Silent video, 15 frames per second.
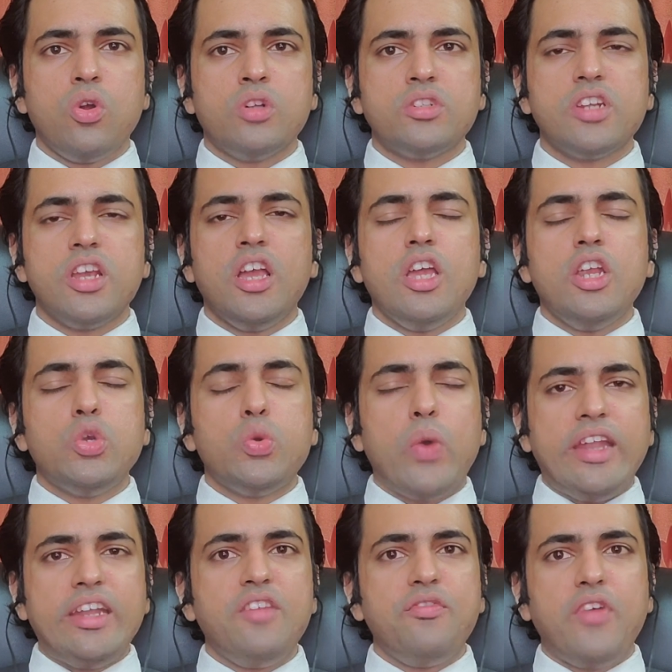launched,
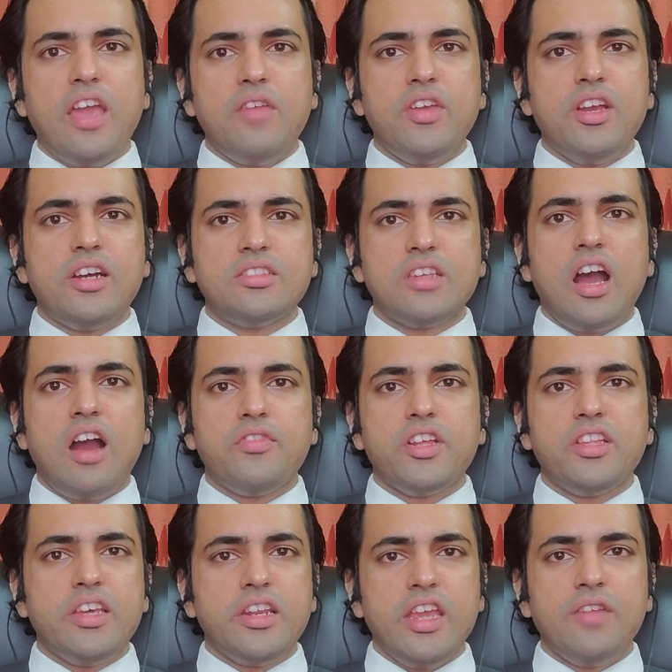25 years
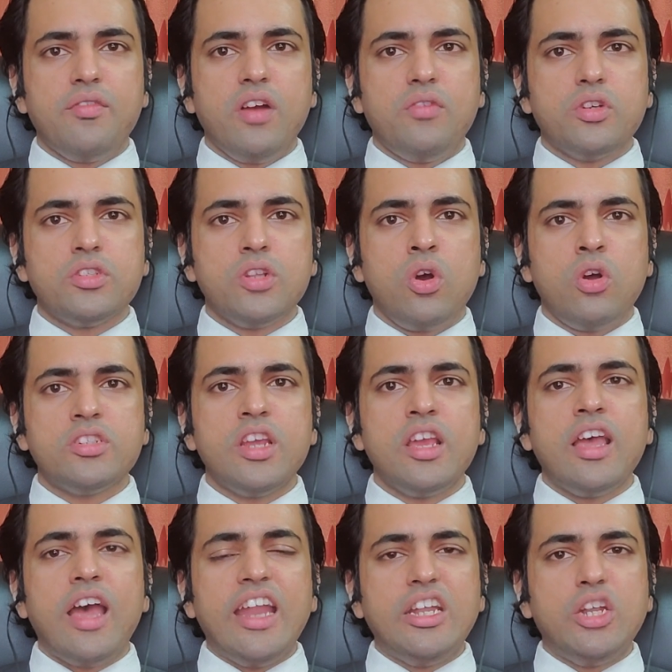after the Reva was launched,
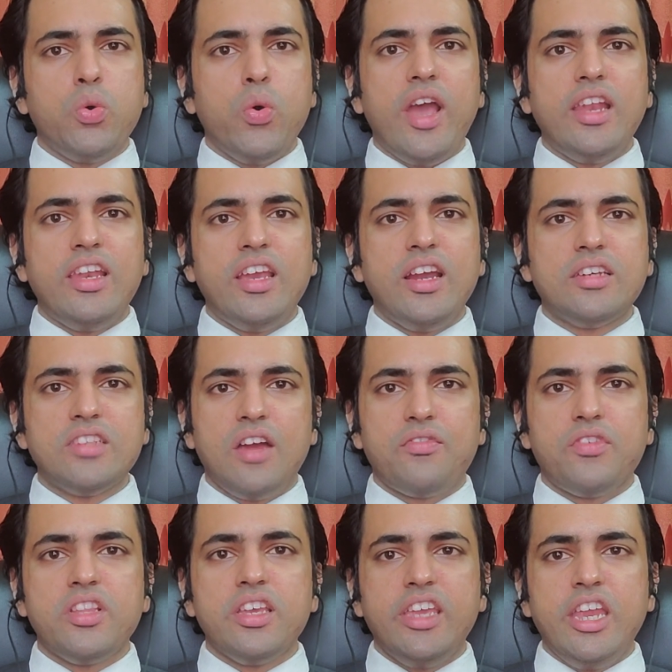and 12 years
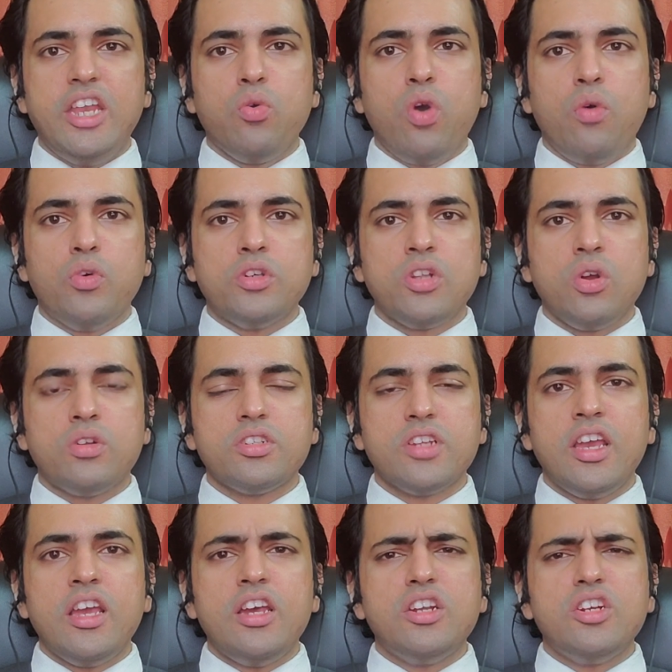after the E2O was
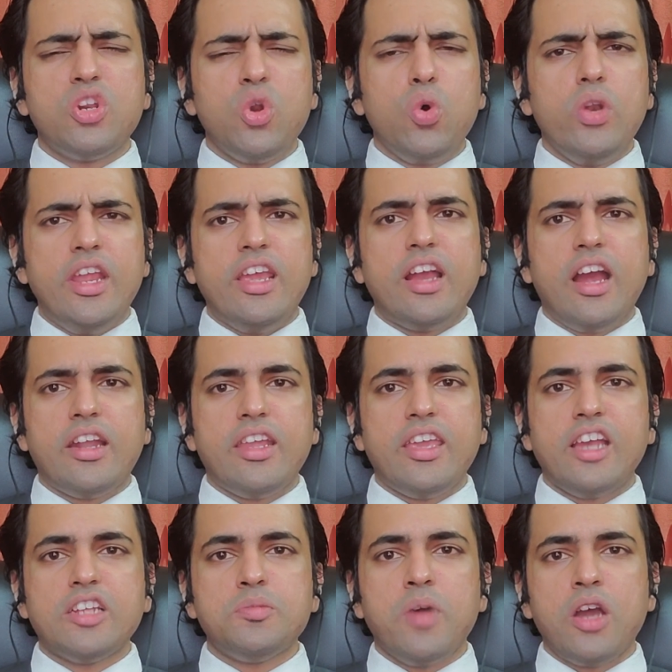launched. Truly
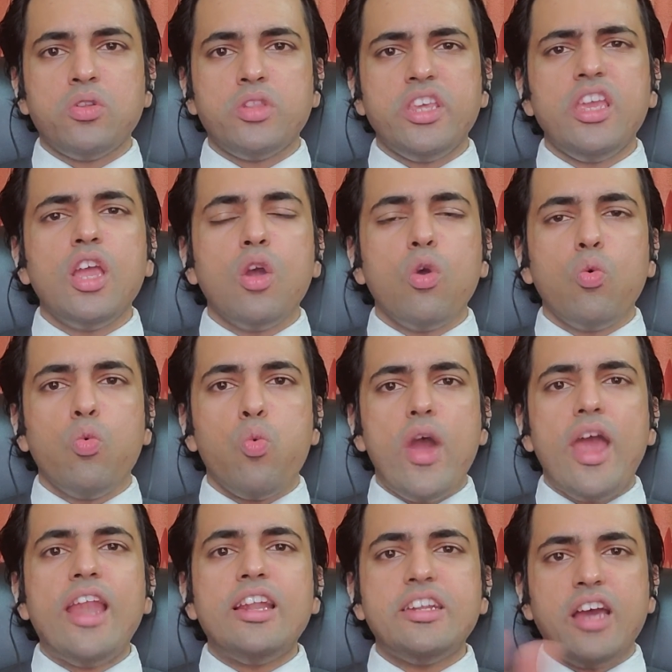cutting edge Maruti,
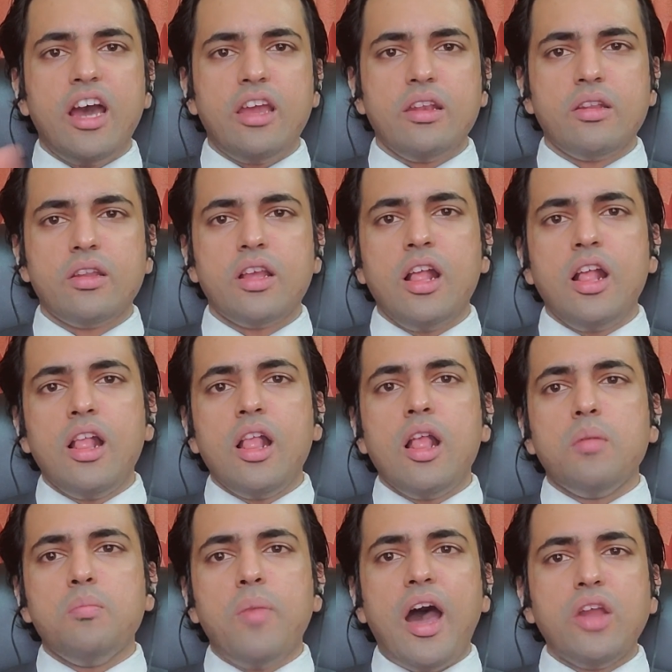well done.
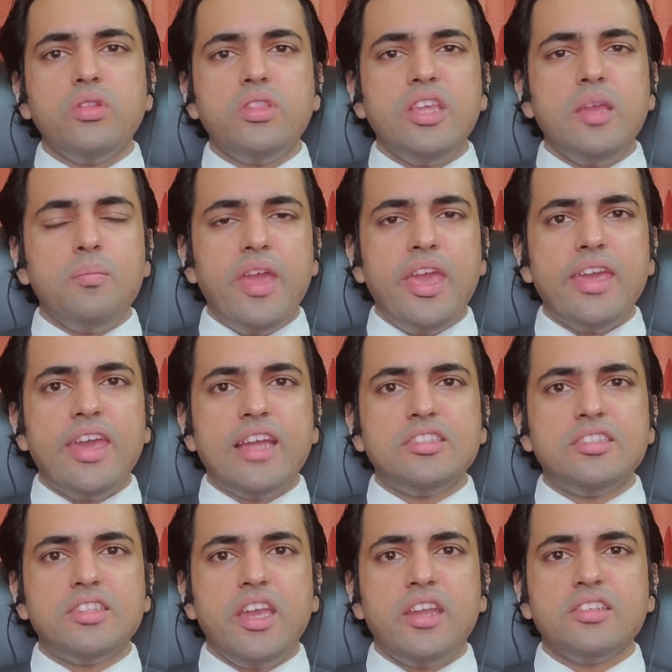Maruti may
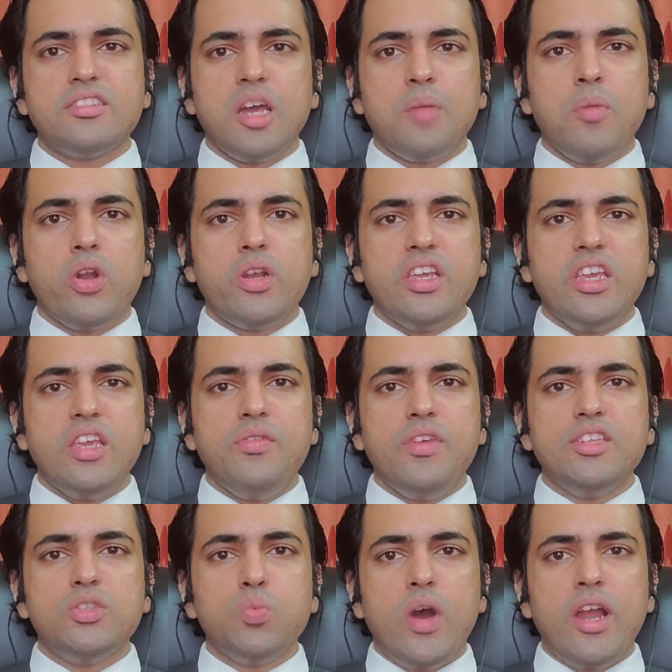get serious about
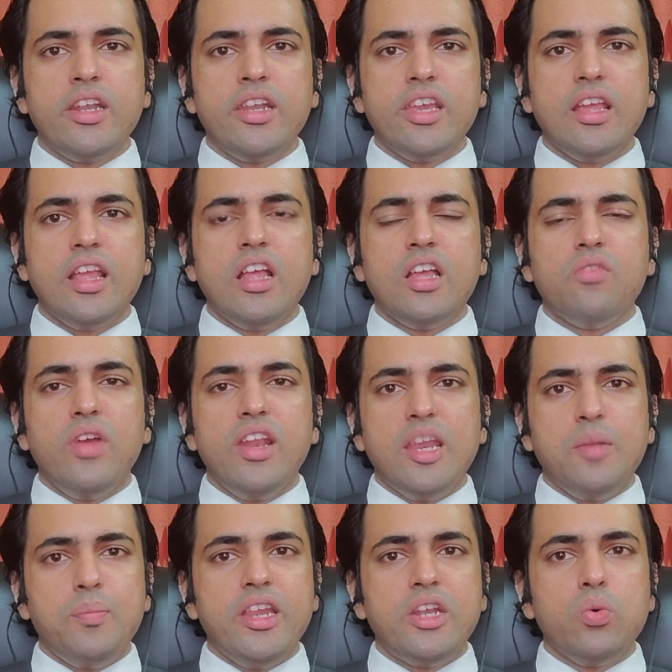EVs one day.
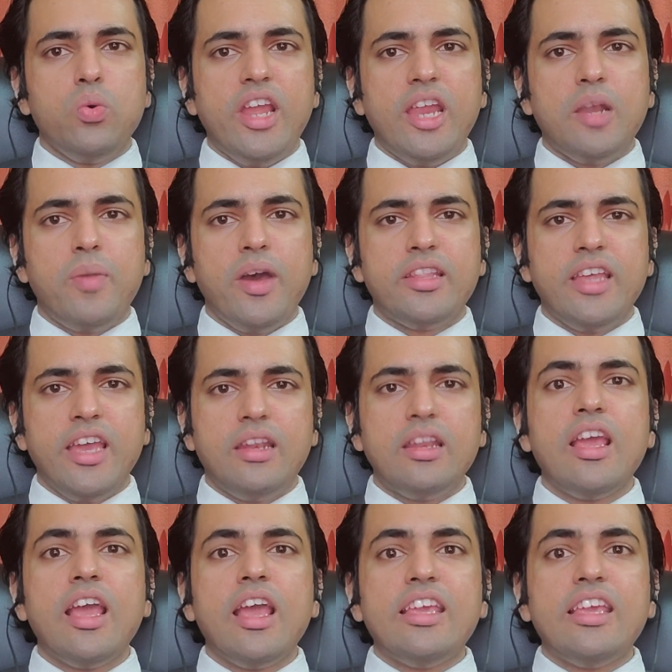Will it be too late by then?